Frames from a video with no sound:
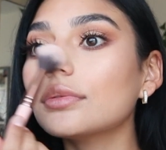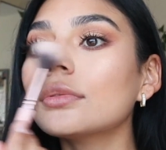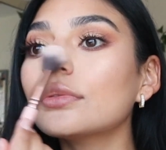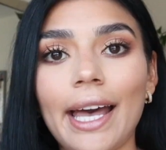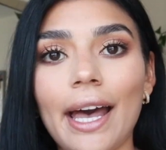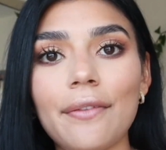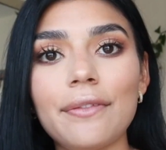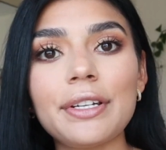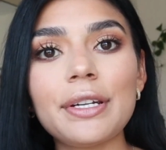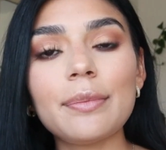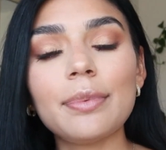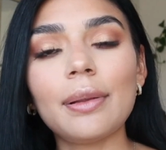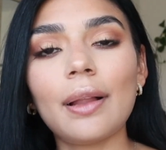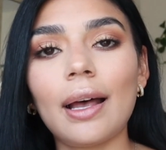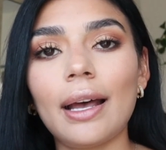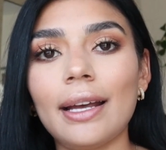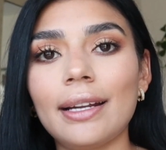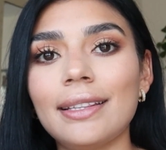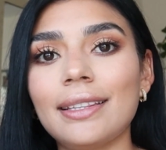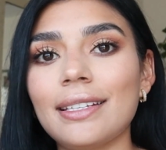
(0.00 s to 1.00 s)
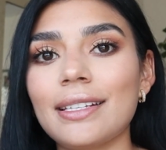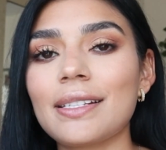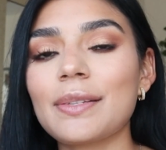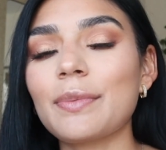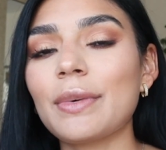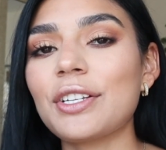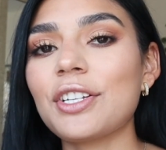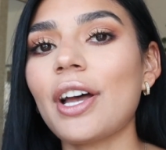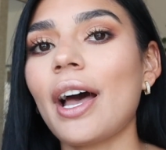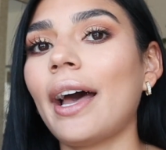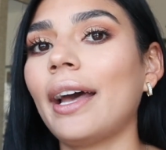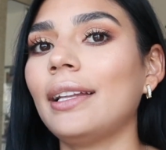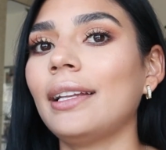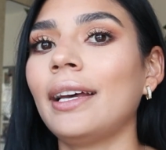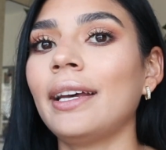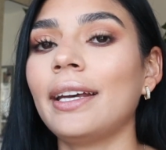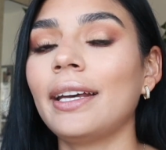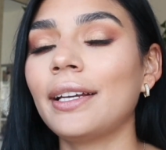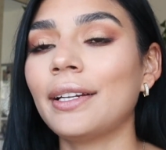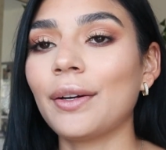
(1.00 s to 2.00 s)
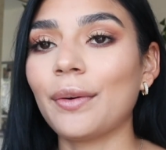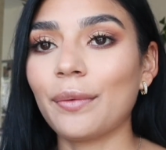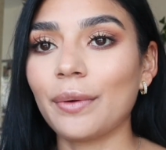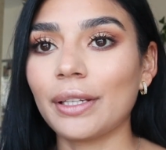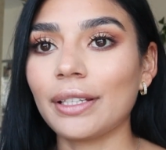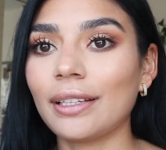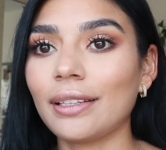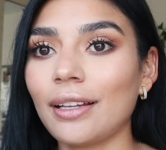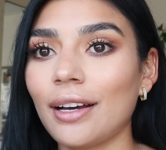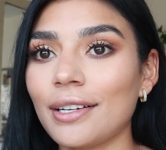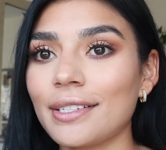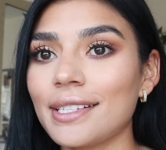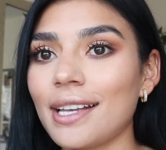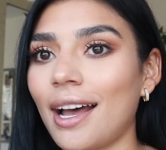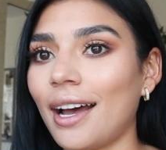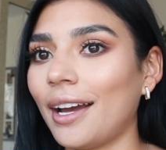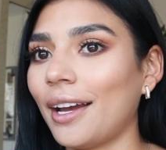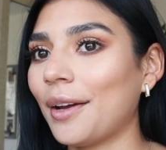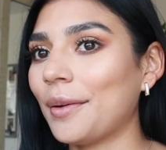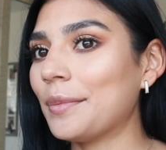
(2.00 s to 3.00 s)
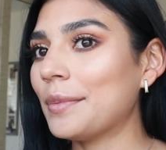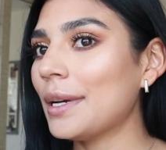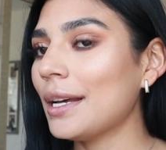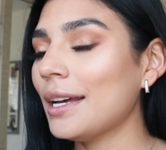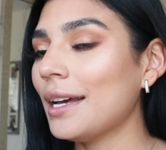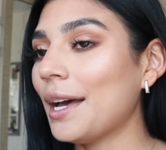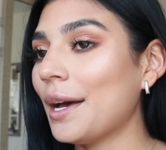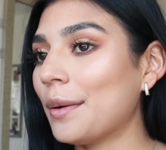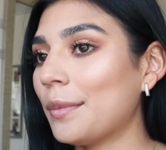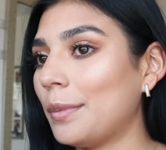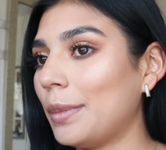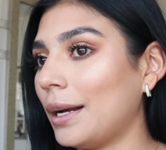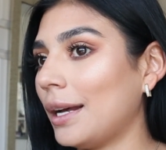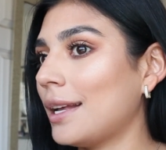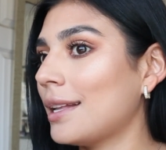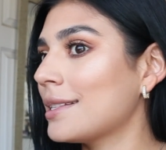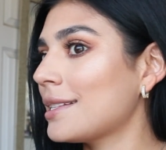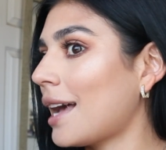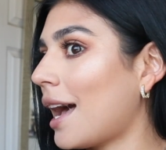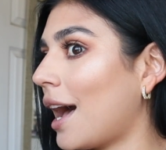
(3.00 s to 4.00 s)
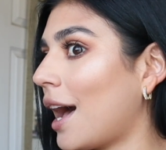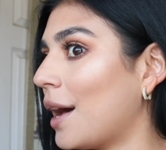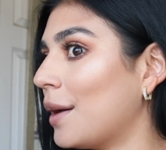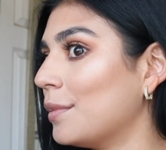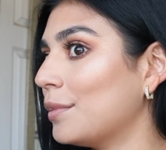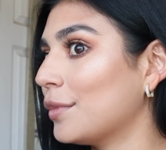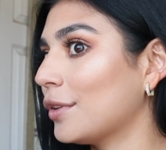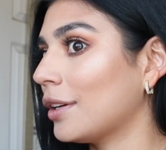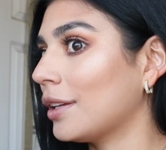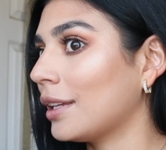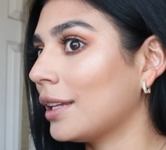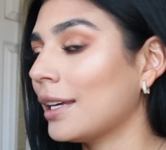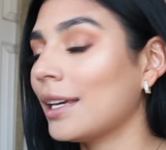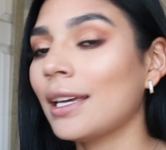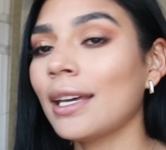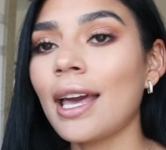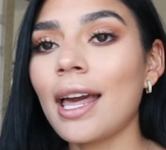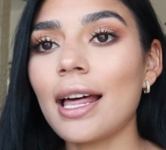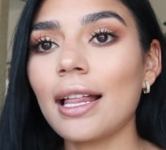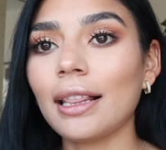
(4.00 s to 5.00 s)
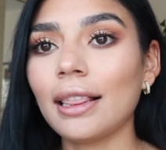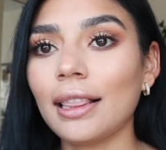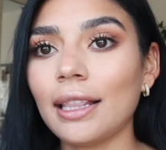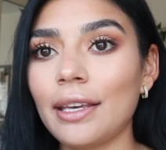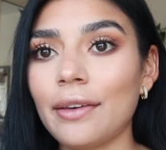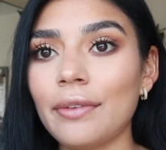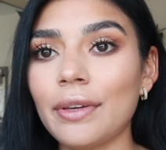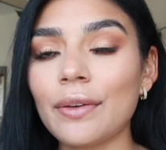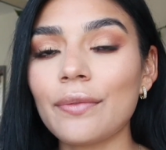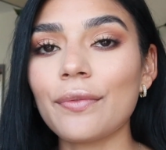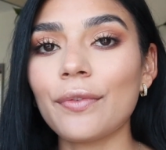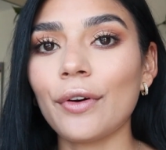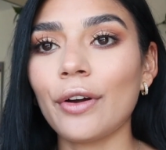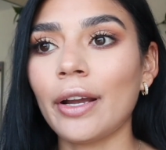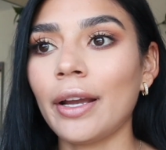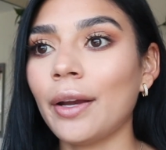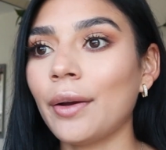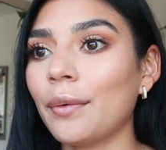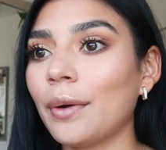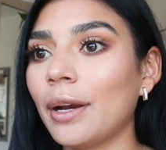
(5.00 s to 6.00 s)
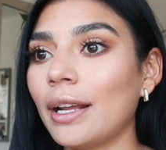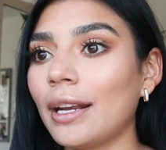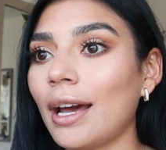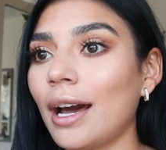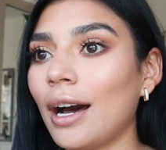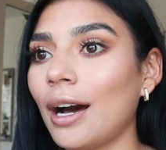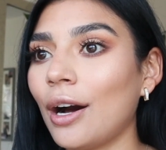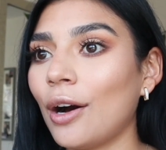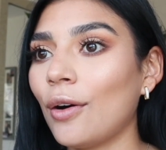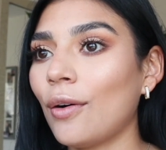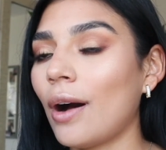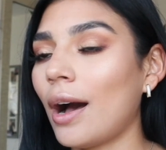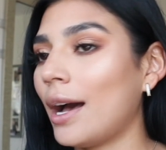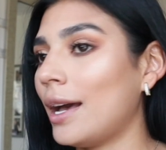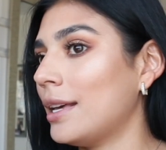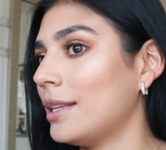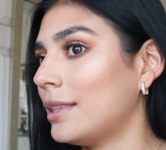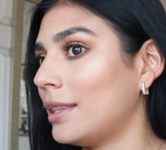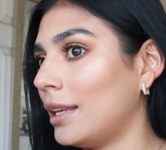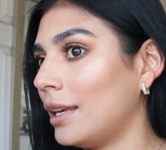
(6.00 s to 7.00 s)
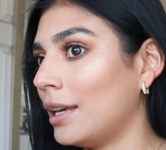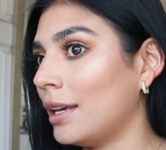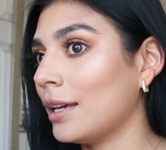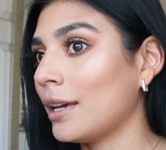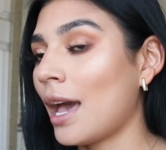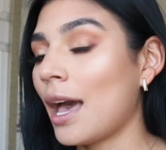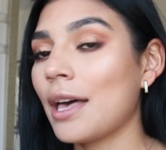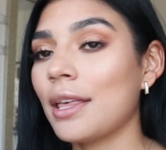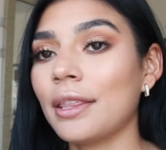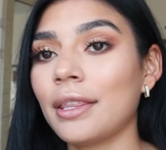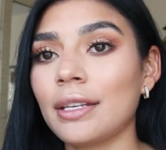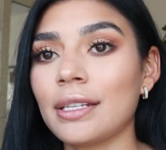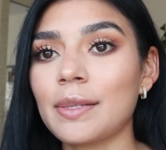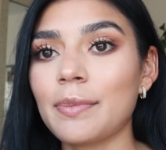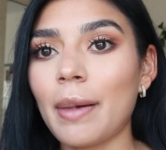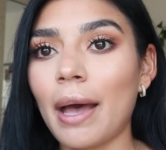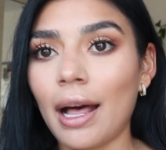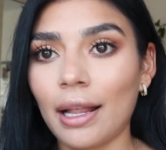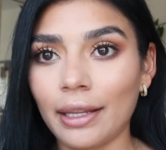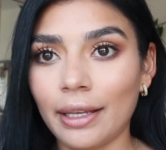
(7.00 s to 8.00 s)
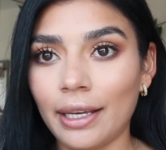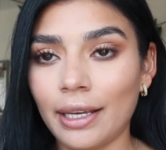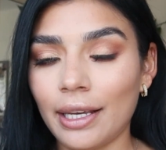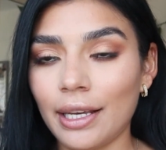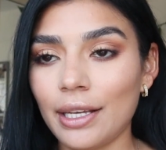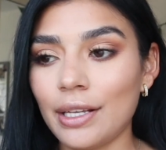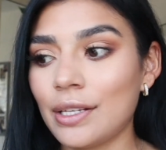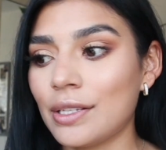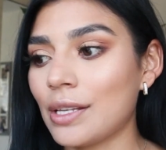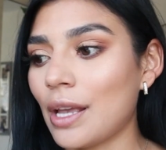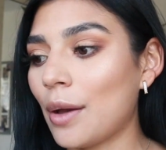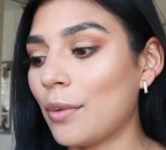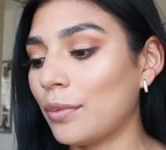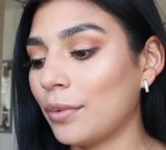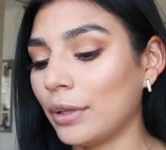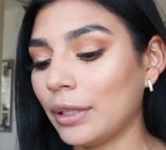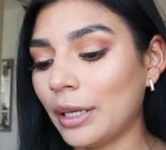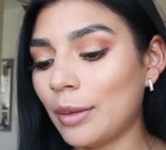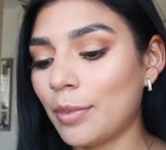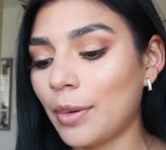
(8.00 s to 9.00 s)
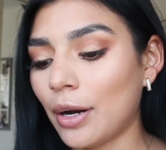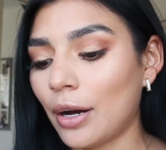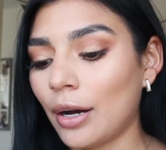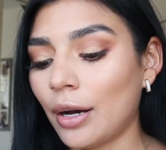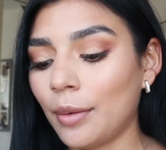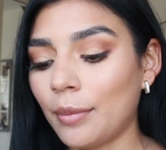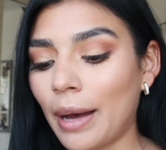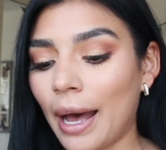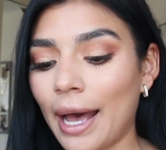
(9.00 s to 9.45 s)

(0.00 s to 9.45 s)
I haven't applied this much highlight in a really long time, but I'm really living for it right now. I think this palette is really bomb.